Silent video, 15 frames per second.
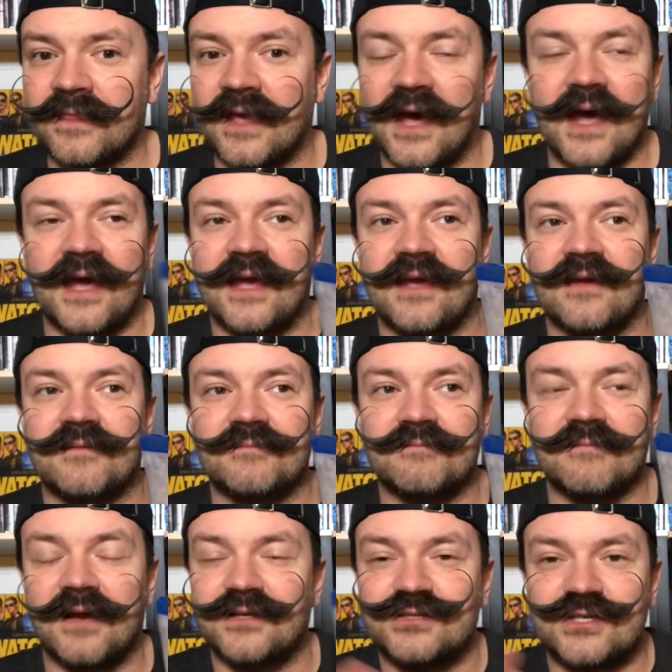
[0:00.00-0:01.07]
I
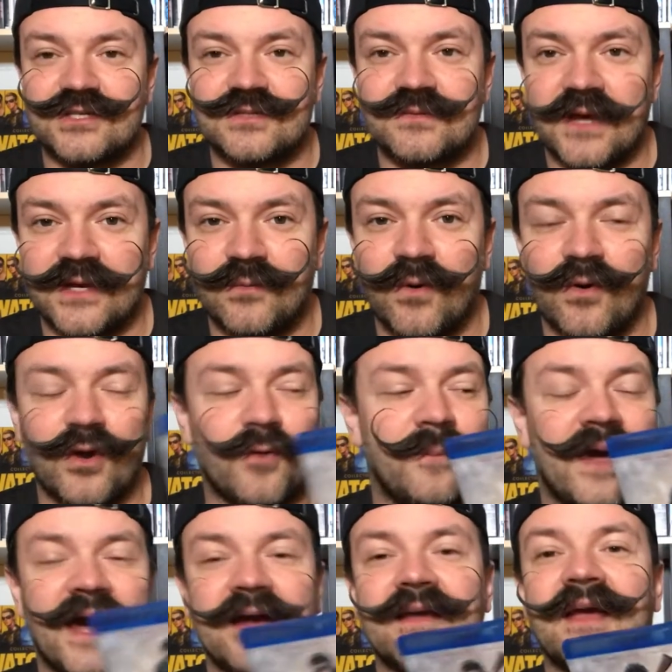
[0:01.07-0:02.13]
I just, I won't go
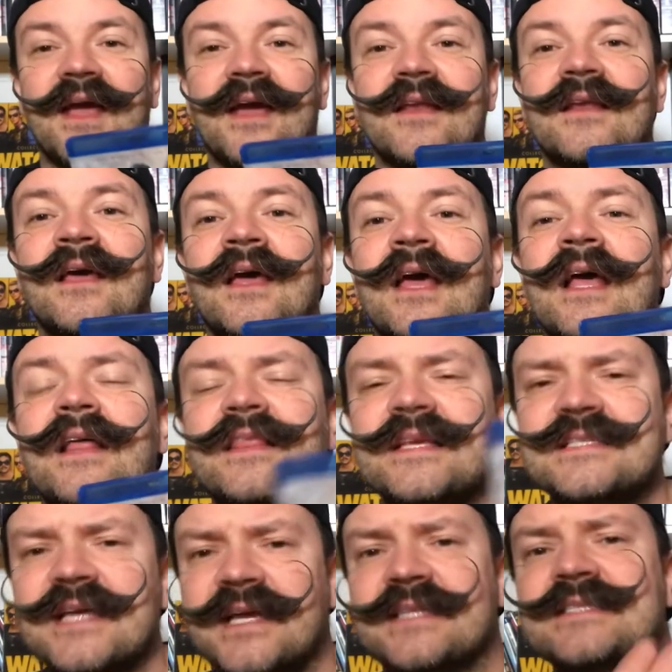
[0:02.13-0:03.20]
back. And
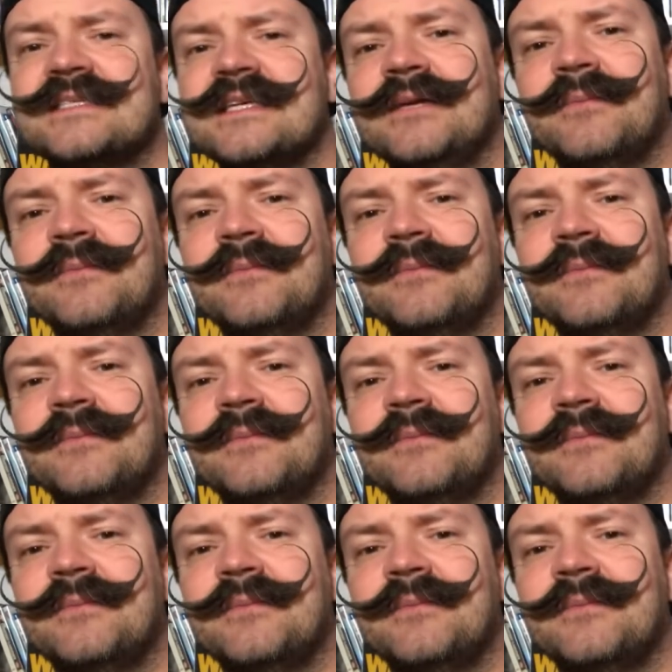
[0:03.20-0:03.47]
these I can see